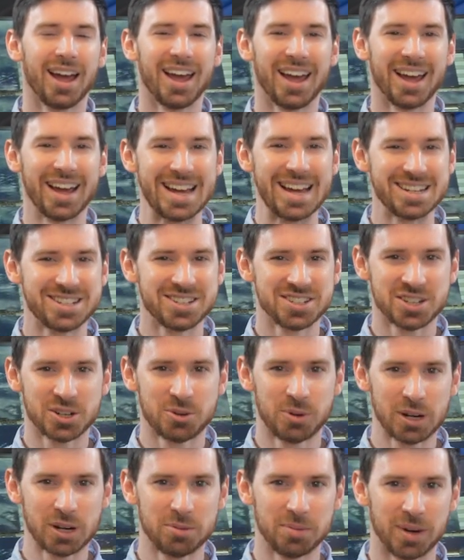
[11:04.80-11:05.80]
And just a
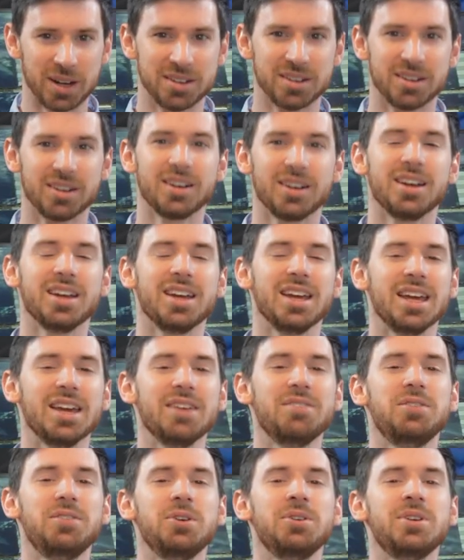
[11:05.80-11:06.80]
quick reminder,
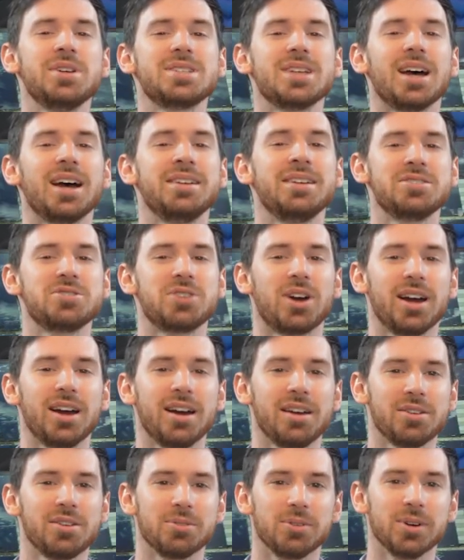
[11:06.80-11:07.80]
if you decide to try
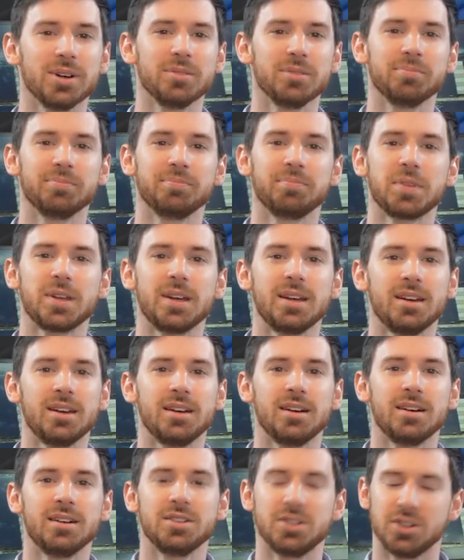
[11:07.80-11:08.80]
either one,
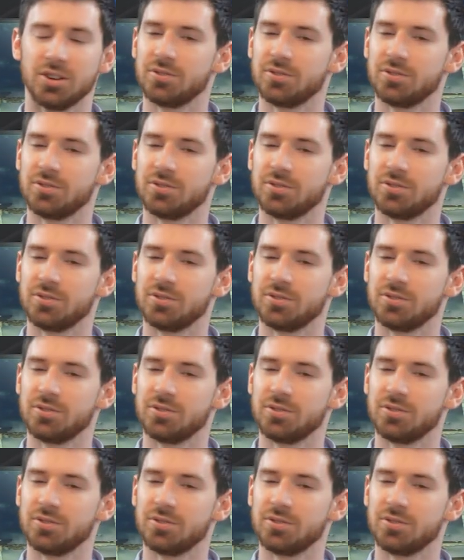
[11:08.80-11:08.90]
don't